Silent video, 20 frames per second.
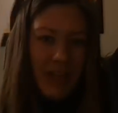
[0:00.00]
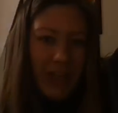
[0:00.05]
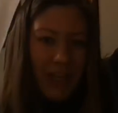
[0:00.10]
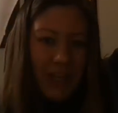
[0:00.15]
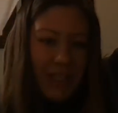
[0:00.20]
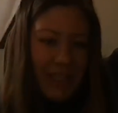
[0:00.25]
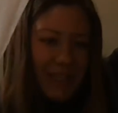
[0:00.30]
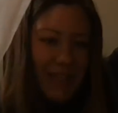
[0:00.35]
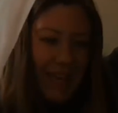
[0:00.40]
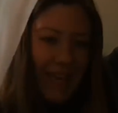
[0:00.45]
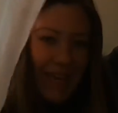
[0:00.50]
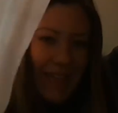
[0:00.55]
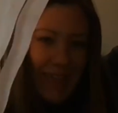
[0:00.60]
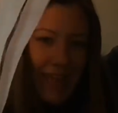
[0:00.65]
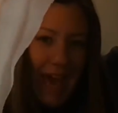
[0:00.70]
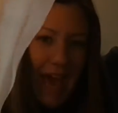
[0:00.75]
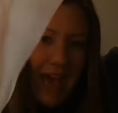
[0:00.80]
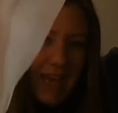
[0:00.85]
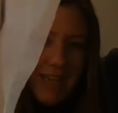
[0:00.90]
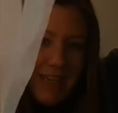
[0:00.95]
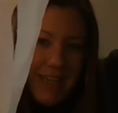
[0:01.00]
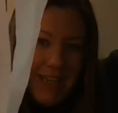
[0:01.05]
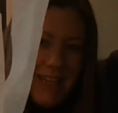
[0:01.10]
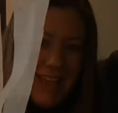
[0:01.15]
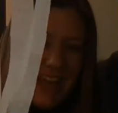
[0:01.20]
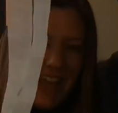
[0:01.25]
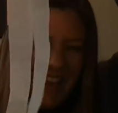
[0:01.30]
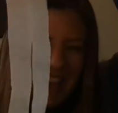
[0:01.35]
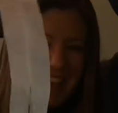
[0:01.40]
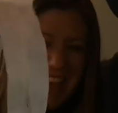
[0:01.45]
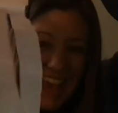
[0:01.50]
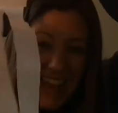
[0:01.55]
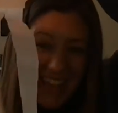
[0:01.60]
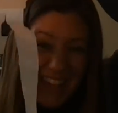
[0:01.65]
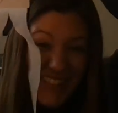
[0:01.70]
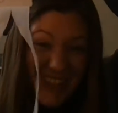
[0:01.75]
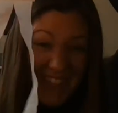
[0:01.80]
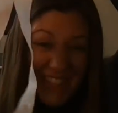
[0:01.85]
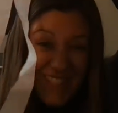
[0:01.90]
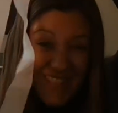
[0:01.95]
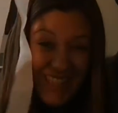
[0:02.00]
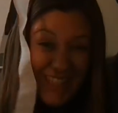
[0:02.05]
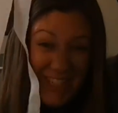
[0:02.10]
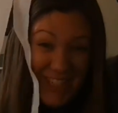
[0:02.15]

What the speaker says: looks like that. Kind of looks like a